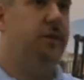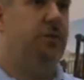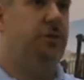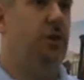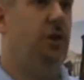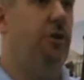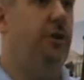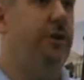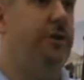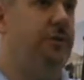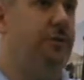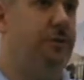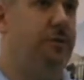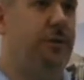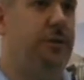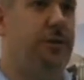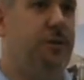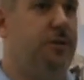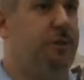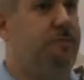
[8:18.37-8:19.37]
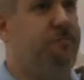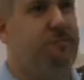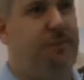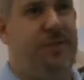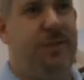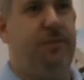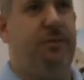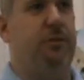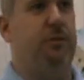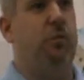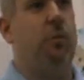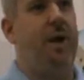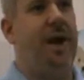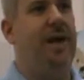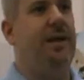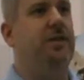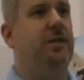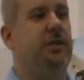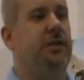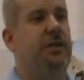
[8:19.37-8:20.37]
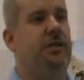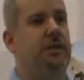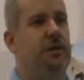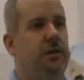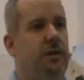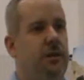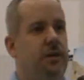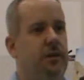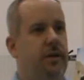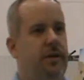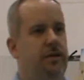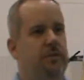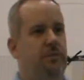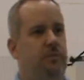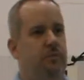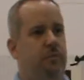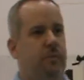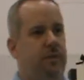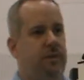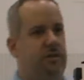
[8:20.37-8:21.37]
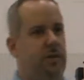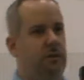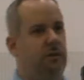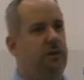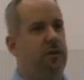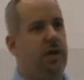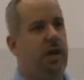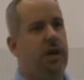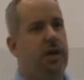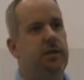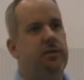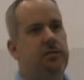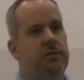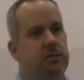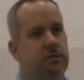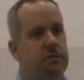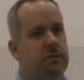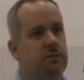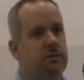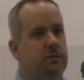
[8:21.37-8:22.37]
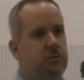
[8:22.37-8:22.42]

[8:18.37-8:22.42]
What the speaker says: So it just a different way to accelerate the ions.